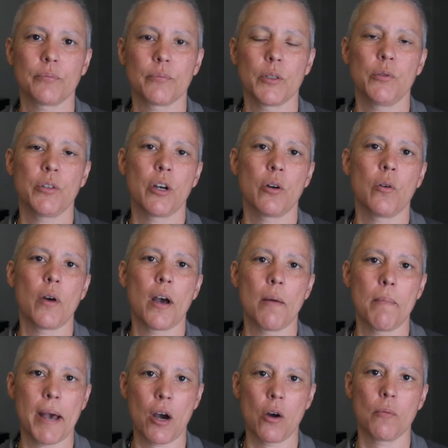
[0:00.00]
you know
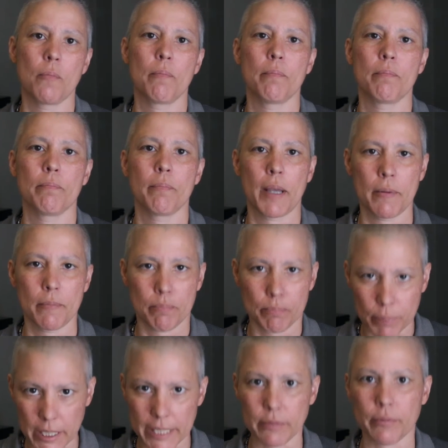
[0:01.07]
about my
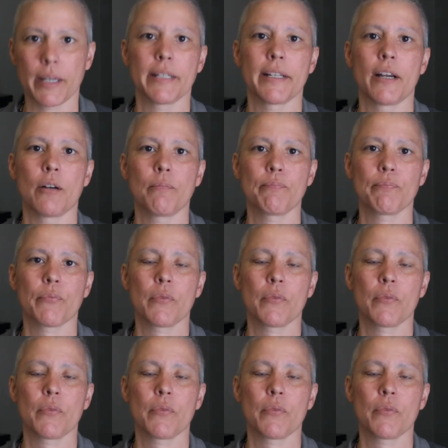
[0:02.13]
plight right now.